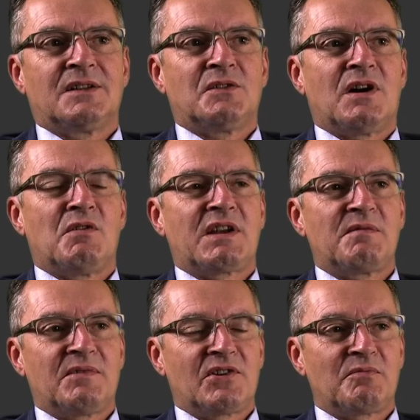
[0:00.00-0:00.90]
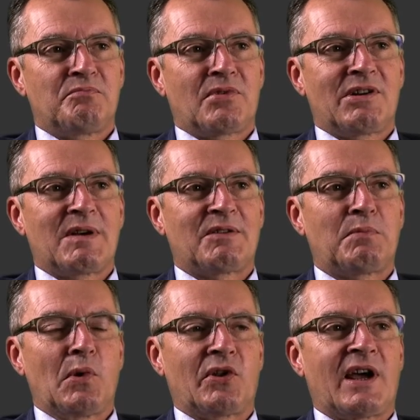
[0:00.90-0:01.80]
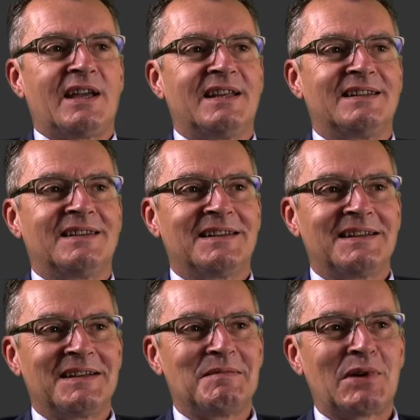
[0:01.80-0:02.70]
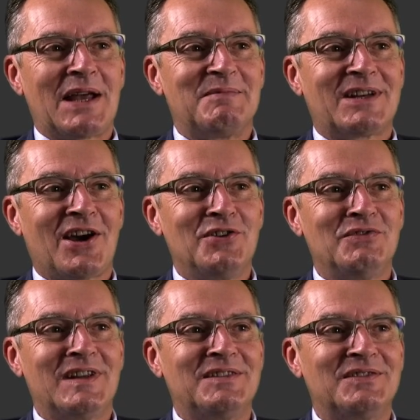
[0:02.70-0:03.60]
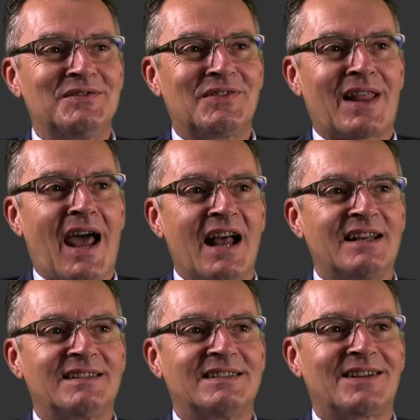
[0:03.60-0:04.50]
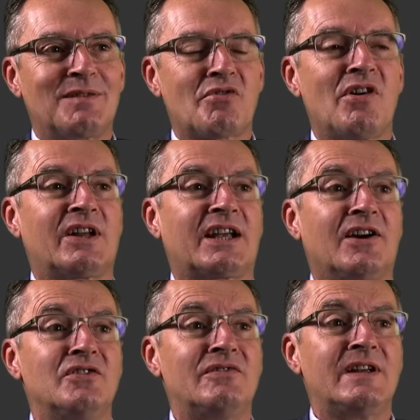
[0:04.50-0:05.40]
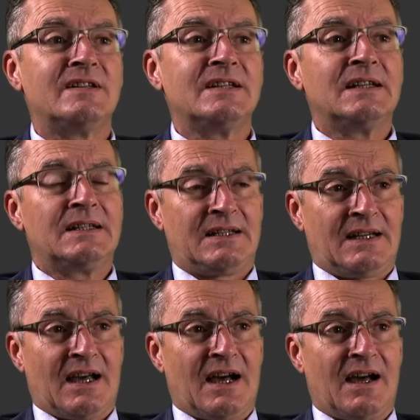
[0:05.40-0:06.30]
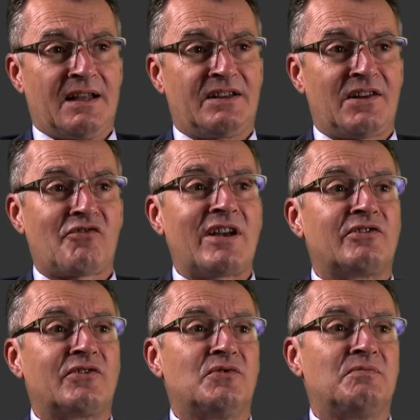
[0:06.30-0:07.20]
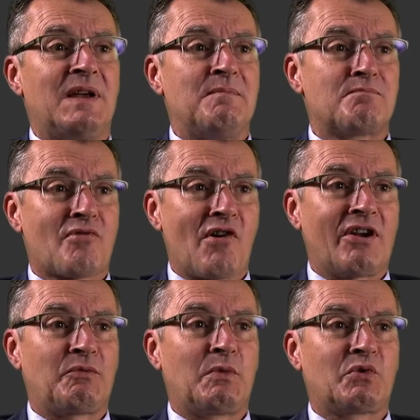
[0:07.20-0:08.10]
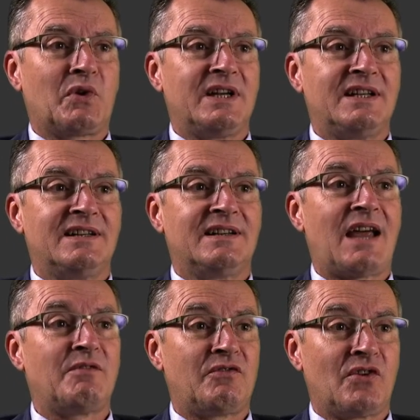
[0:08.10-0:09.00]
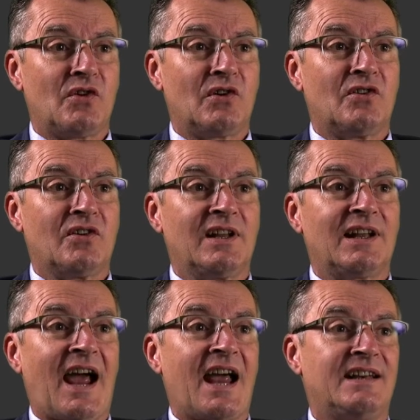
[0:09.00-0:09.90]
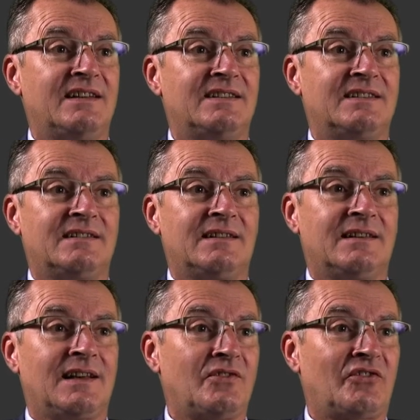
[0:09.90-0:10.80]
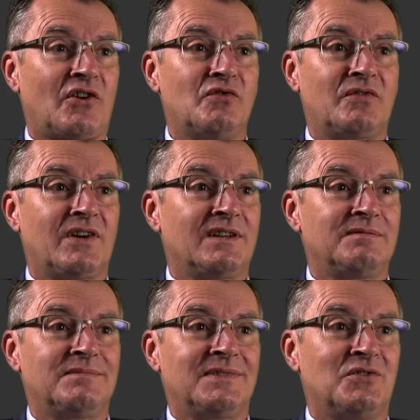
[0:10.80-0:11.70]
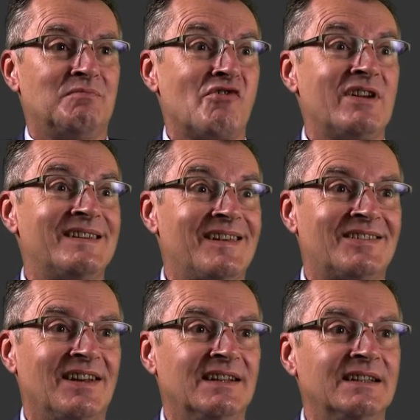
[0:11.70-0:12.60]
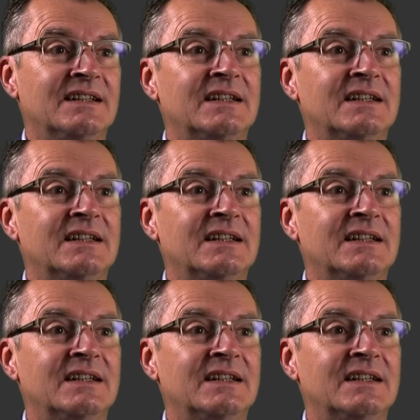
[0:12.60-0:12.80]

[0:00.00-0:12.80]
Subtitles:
Well, we can sort of pretty much put that in, blame COVID for that. So prior to COVID, the differential in price between heavy fuel oil and low sulphur or marine distillate